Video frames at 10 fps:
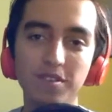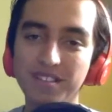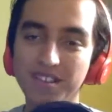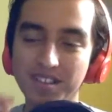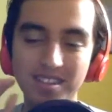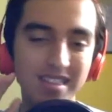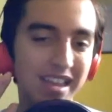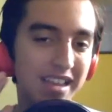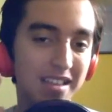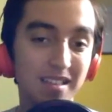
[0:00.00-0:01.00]
It looks
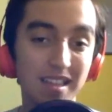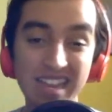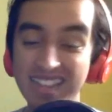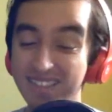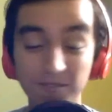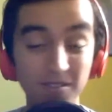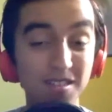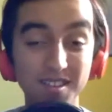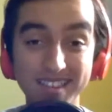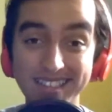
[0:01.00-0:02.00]
like it
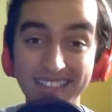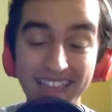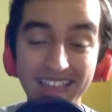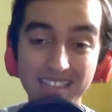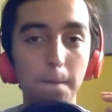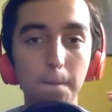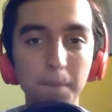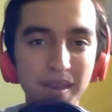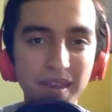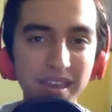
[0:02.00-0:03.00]
looks intense,
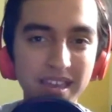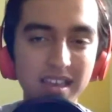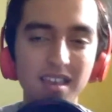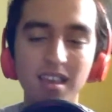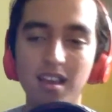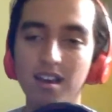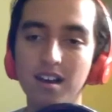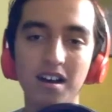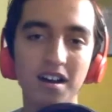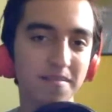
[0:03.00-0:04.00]
big.
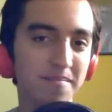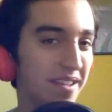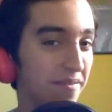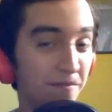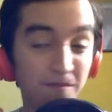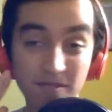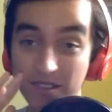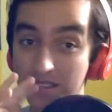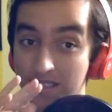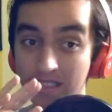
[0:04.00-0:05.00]
It
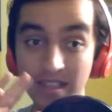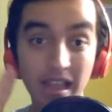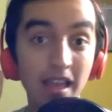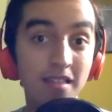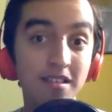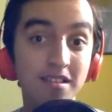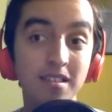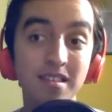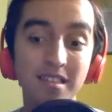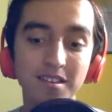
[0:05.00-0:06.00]
looks
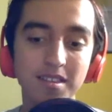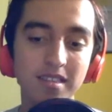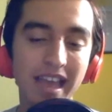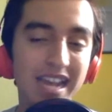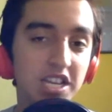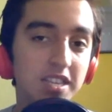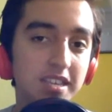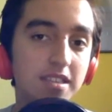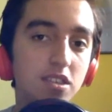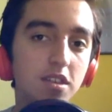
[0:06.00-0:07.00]
the action
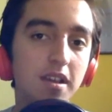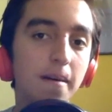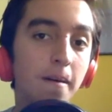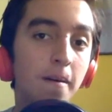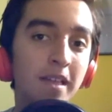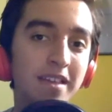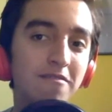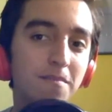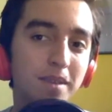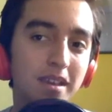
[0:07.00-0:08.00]
scenes look like it
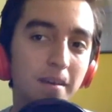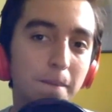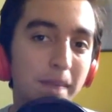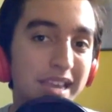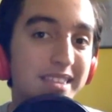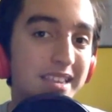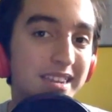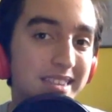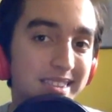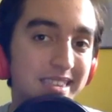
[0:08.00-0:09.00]
would be amazing
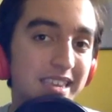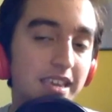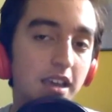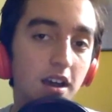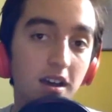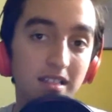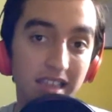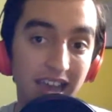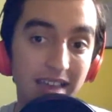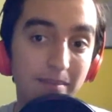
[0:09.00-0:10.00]
to see on the
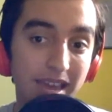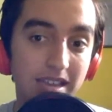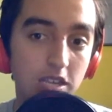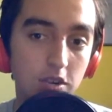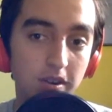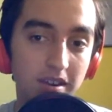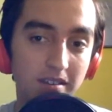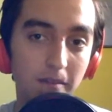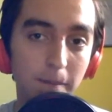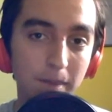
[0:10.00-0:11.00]
IMAX screen, on
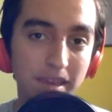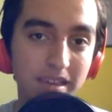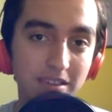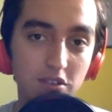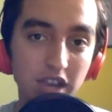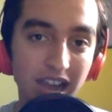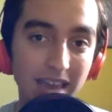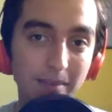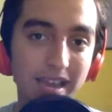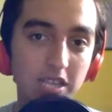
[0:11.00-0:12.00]
a big huge
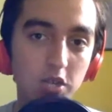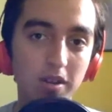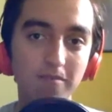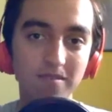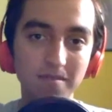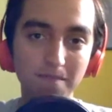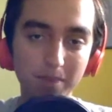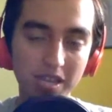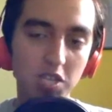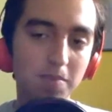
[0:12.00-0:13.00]
IMAX screen with the
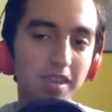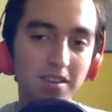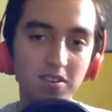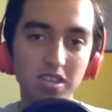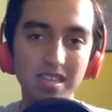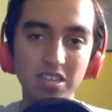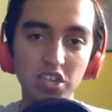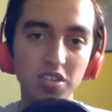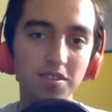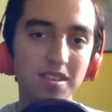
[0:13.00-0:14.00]
big speakers. That
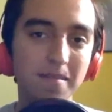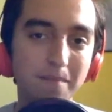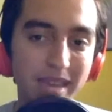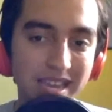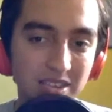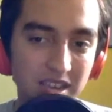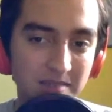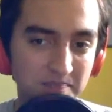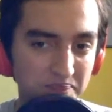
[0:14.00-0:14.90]
just looks amazing.